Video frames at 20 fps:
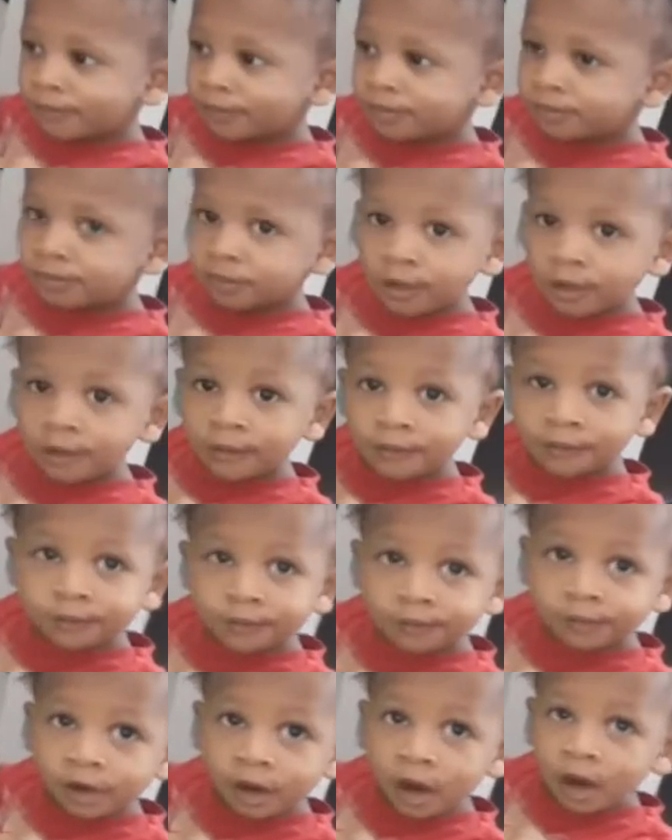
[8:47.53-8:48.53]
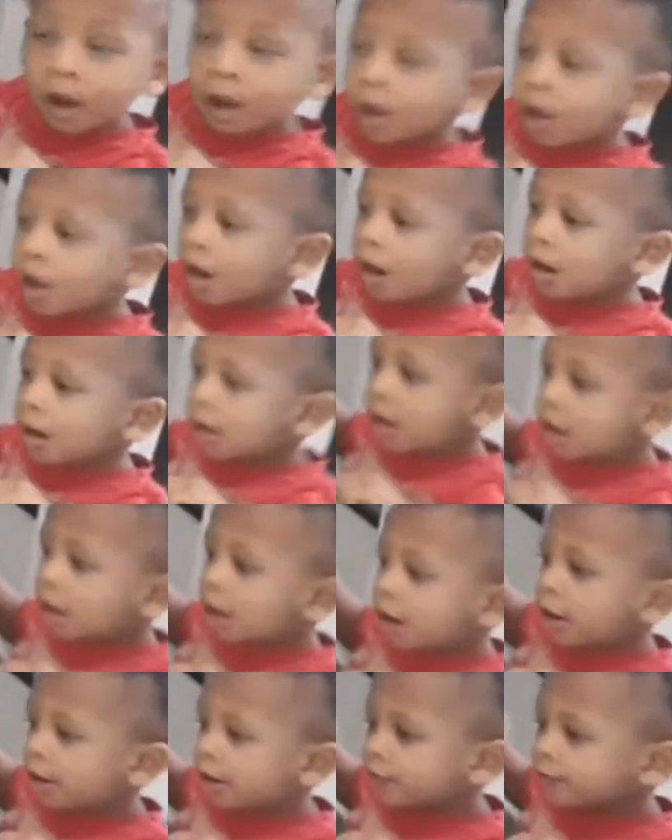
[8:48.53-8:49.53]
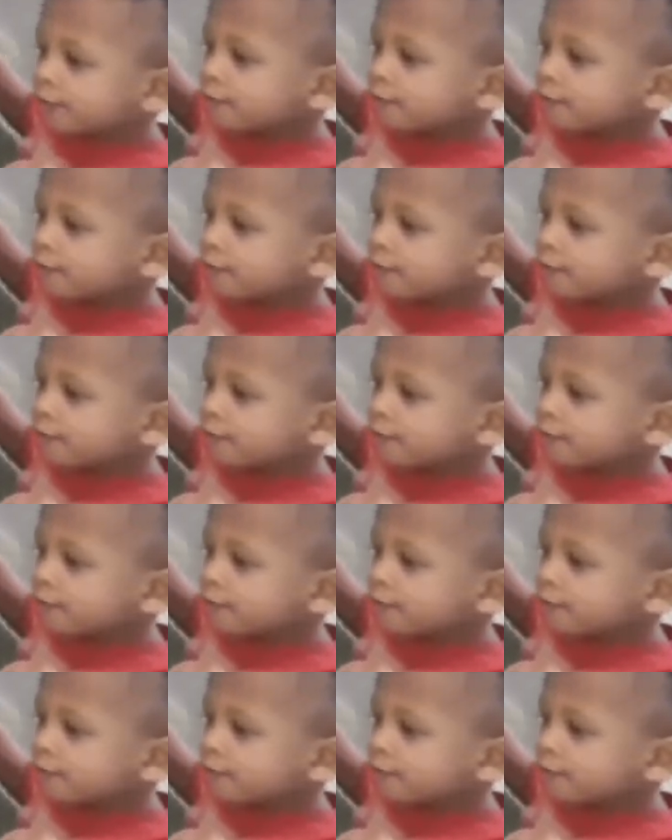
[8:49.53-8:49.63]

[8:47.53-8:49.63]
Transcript: And I have this pet peeve in my house